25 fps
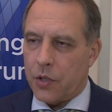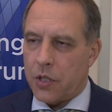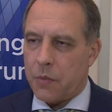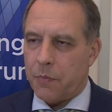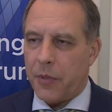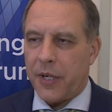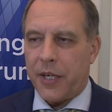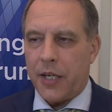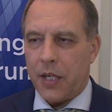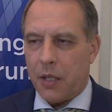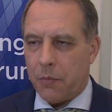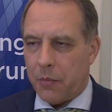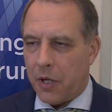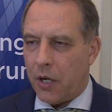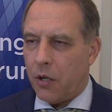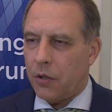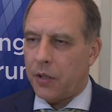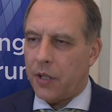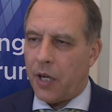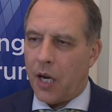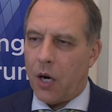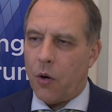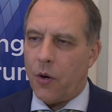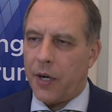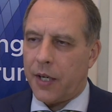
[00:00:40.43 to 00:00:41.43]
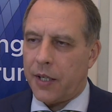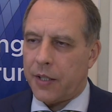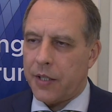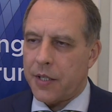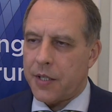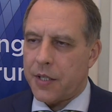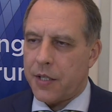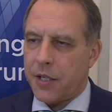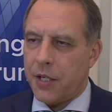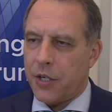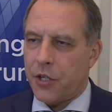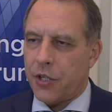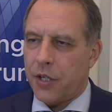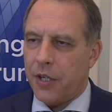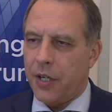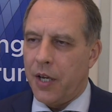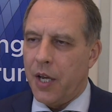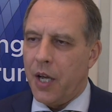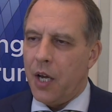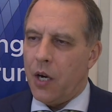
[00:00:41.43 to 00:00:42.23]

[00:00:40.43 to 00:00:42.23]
Speaking about our organization,